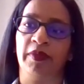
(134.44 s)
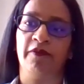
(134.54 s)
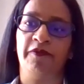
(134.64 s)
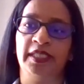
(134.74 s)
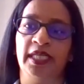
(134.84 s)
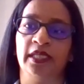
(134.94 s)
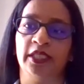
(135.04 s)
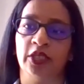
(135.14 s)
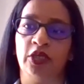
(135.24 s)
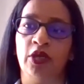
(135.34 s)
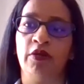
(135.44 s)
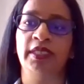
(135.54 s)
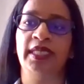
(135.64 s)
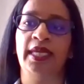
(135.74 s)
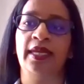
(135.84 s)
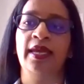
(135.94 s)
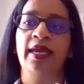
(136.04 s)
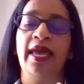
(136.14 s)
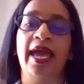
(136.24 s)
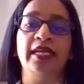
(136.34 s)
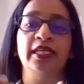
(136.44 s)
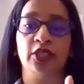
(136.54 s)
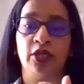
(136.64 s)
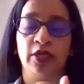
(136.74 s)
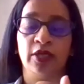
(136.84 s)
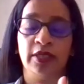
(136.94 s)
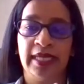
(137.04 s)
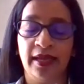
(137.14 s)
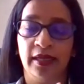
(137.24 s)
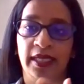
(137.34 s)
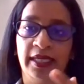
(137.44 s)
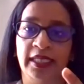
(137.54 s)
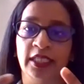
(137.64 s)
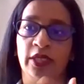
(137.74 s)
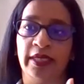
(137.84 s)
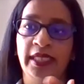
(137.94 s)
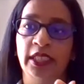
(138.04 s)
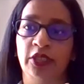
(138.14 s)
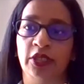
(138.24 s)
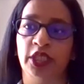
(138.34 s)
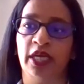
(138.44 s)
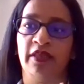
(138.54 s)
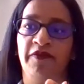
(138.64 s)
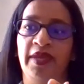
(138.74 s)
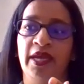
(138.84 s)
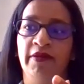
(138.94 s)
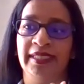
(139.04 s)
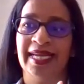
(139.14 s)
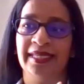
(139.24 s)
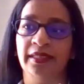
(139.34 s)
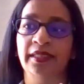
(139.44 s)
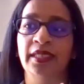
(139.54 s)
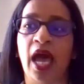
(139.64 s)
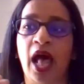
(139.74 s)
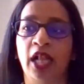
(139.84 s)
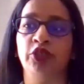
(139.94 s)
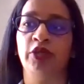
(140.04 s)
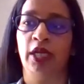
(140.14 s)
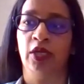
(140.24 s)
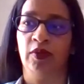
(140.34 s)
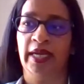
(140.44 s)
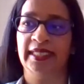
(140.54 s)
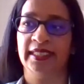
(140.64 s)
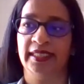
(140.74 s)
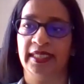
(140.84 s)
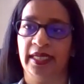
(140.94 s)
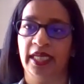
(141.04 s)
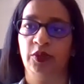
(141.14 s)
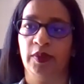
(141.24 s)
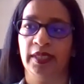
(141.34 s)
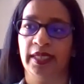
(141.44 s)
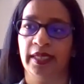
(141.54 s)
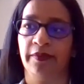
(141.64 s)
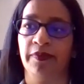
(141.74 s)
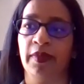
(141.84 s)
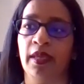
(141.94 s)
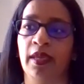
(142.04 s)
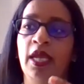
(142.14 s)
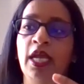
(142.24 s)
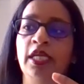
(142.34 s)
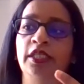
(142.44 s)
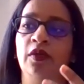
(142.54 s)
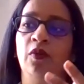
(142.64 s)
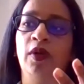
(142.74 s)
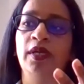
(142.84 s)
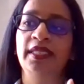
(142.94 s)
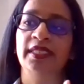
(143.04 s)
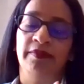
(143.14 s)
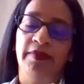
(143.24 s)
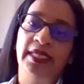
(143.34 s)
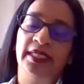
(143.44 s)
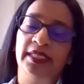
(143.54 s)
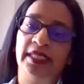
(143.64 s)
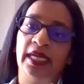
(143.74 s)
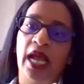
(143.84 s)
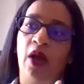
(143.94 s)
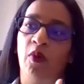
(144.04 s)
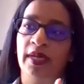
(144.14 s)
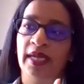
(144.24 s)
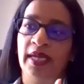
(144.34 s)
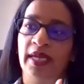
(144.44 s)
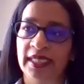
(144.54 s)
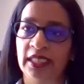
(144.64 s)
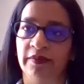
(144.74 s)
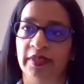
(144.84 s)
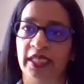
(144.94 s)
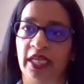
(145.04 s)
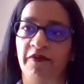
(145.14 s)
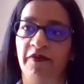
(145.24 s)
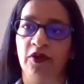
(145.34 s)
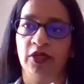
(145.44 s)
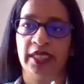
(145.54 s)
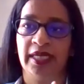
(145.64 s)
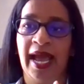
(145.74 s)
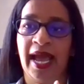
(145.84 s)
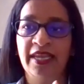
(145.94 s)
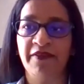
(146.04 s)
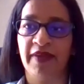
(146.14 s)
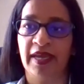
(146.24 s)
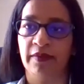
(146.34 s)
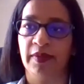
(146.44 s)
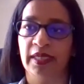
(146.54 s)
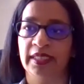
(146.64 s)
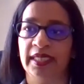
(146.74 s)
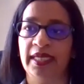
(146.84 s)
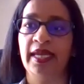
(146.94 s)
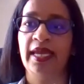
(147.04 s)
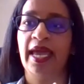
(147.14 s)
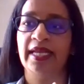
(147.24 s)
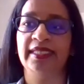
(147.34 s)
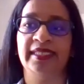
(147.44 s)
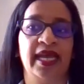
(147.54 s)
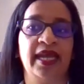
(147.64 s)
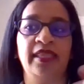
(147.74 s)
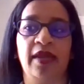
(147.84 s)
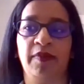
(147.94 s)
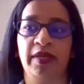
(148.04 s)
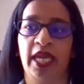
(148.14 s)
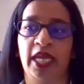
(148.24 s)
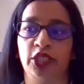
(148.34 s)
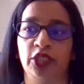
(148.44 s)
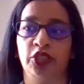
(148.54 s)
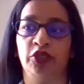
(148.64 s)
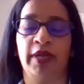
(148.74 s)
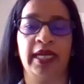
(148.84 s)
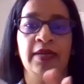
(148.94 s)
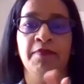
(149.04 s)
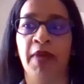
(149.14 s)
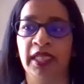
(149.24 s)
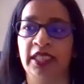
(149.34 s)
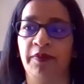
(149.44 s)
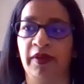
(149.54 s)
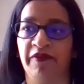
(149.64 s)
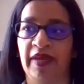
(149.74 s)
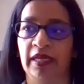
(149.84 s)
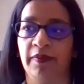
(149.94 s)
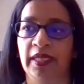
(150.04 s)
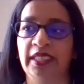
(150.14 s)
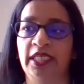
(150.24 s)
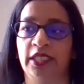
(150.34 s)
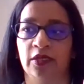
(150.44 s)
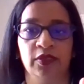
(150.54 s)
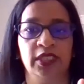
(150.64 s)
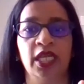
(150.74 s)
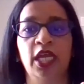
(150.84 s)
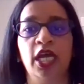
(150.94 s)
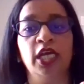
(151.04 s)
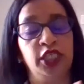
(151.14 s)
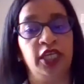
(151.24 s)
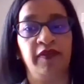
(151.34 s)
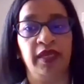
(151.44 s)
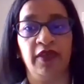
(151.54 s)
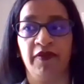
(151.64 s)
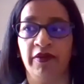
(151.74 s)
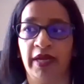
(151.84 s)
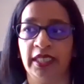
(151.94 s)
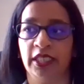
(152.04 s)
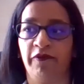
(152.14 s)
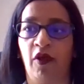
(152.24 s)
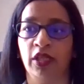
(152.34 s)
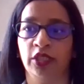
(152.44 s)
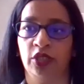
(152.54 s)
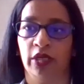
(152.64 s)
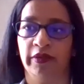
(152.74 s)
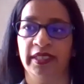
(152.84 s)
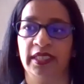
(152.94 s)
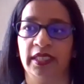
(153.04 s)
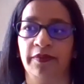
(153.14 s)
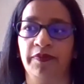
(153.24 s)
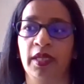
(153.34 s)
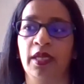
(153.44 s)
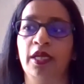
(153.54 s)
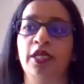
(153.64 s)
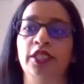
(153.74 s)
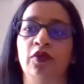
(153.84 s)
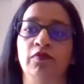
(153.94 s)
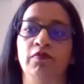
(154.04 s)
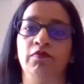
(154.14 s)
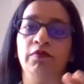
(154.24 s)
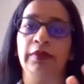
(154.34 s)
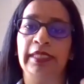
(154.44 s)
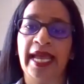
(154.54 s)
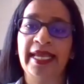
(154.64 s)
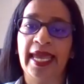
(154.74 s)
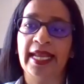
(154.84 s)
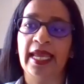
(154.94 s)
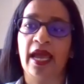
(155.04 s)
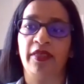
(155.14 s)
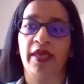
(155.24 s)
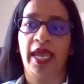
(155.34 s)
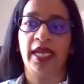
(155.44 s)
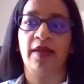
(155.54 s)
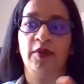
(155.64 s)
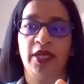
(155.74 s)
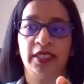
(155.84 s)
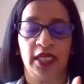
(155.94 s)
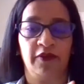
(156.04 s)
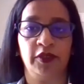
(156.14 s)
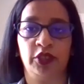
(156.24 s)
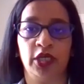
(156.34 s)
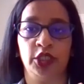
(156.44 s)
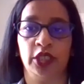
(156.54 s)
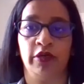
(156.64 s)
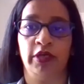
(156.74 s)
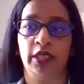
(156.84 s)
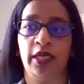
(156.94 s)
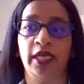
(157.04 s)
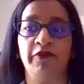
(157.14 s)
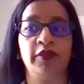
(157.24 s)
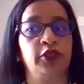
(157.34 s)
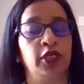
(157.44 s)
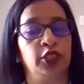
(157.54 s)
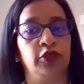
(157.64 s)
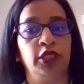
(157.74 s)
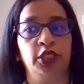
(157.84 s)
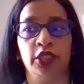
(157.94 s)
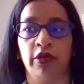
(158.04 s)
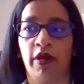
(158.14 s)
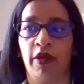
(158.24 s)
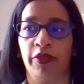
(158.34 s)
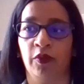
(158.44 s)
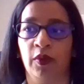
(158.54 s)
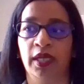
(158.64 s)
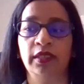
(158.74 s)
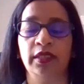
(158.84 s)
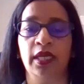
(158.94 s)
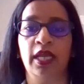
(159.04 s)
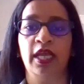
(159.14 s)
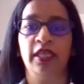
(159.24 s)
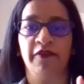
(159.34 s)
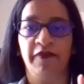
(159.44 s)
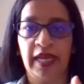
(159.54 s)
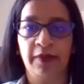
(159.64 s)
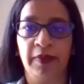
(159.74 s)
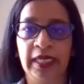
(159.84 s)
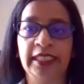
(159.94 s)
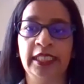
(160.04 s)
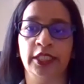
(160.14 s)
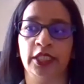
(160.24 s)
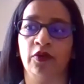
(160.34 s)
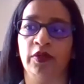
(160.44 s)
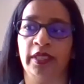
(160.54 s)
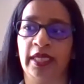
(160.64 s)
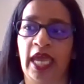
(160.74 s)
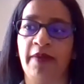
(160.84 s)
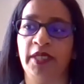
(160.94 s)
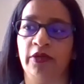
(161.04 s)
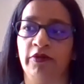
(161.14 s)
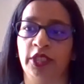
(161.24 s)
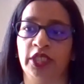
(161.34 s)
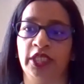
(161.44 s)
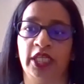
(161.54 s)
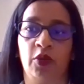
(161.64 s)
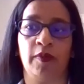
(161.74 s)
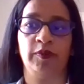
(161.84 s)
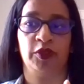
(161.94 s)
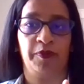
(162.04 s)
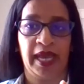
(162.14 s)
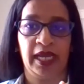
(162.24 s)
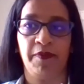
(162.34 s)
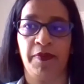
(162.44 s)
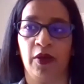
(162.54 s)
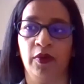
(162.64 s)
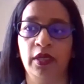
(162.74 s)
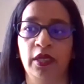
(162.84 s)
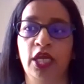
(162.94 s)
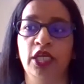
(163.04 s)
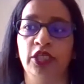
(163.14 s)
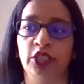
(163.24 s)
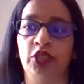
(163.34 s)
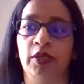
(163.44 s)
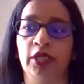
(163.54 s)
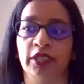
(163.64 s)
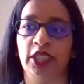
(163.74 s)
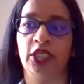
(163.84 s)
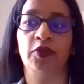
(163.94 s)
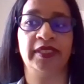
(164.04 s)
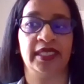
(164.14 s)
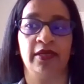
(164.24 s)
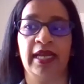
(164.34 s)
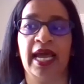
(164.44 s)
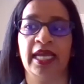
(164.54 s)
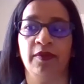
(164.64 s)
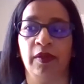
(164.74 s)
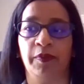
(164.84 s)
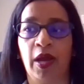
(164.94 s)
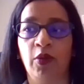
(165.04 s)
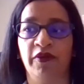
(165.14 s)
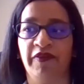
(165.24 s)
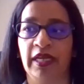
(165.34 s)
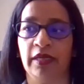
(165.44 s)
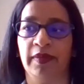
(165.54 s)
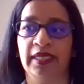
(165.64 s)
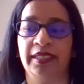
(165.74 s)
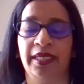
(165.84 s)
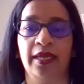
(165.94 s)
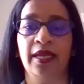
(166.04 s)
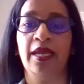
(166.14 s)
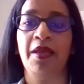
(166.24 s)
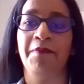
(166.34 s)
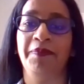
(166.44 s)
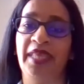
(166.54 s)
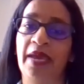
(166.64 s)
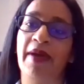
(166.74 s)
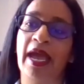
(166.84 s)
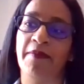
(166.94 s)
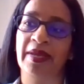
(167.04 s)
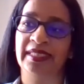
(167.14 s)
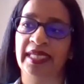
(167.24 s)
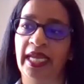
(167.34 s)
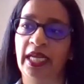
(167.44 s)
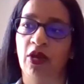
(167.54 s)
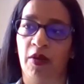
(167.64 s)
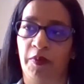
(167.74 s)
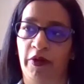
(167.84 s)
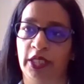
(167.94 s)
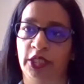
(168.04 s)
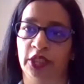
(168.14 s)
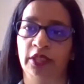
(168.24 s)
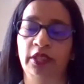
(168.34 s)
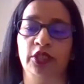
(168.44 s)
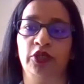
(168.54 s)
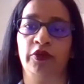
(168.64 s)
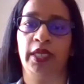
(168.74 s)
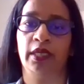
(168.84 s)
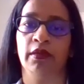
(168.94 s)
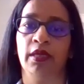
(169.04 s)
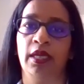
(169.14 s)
physical security, and is connected to each other via redundant, ultra-low latency networking. So what this means is that our customers can focus on high availability and design the applications to run in multiple availability zones, achieving even greater fault tolerance. So like any other AWS infrastructure region around the world, the availability zone in the Cape Town region is equipped with backup power to ensure continuous and reliable power availability, thereby maintaining operations during